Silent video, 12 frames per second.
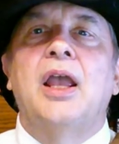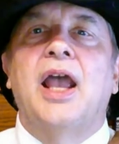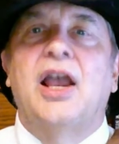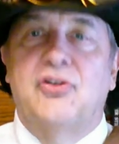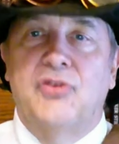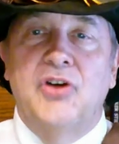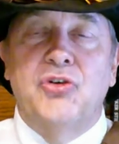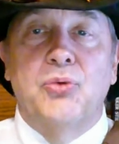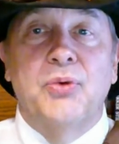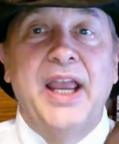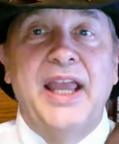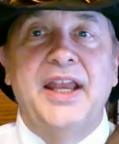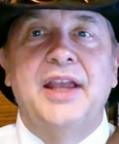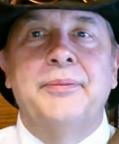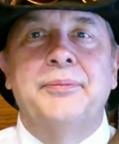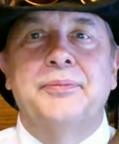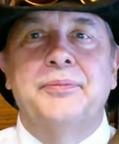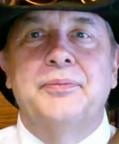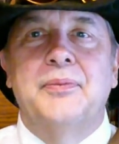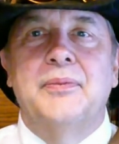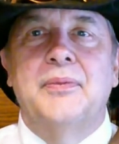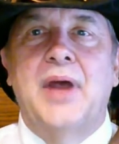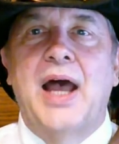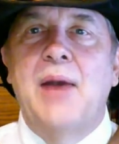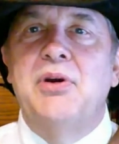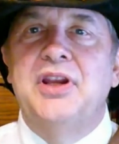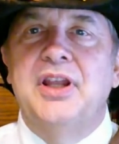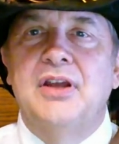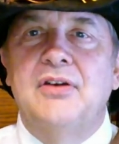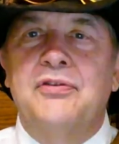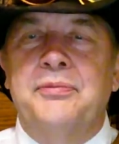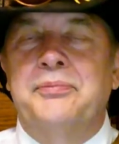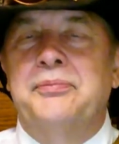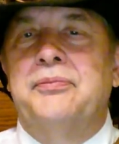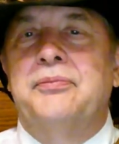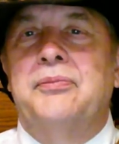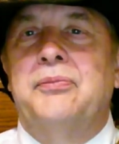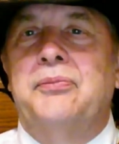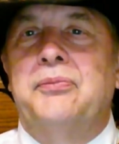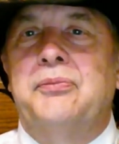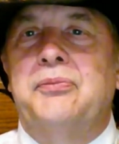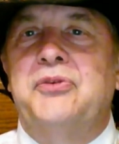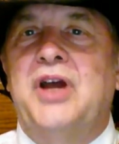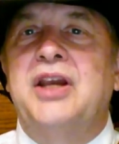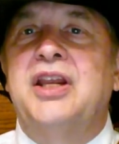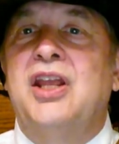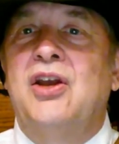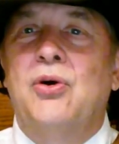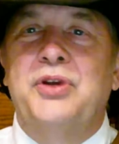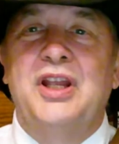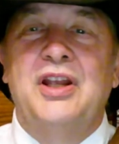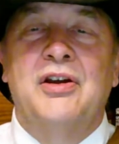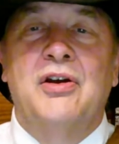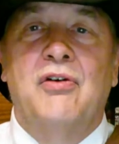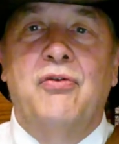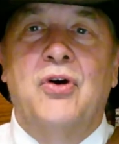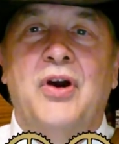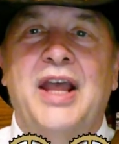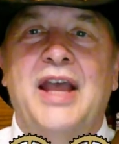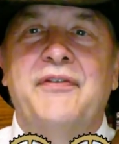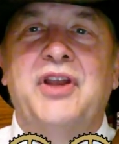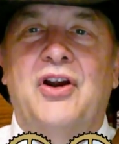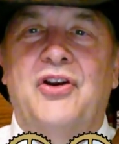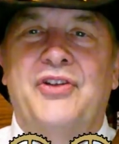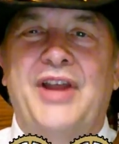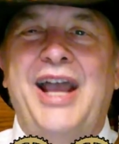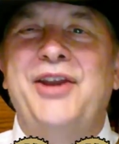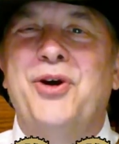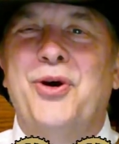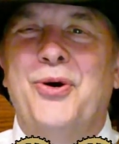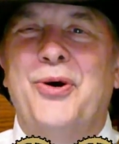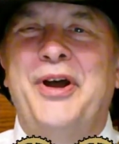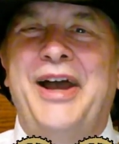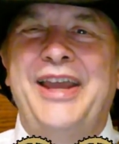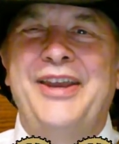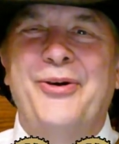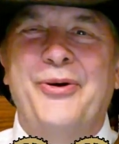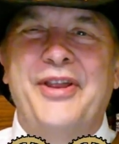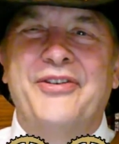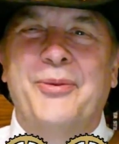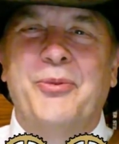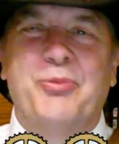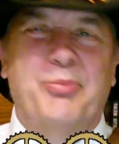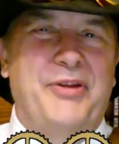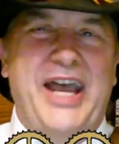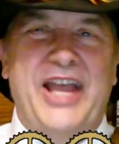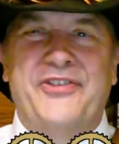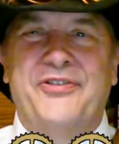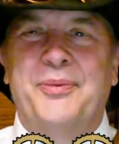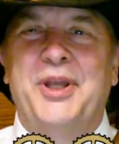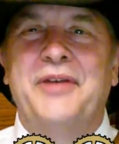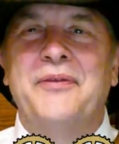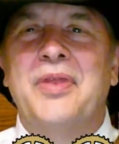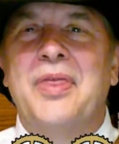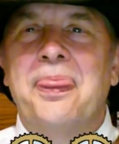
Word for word: As far as rating, I would give Don Quixote four and a half years. I know, I know, that's almost blasphemy.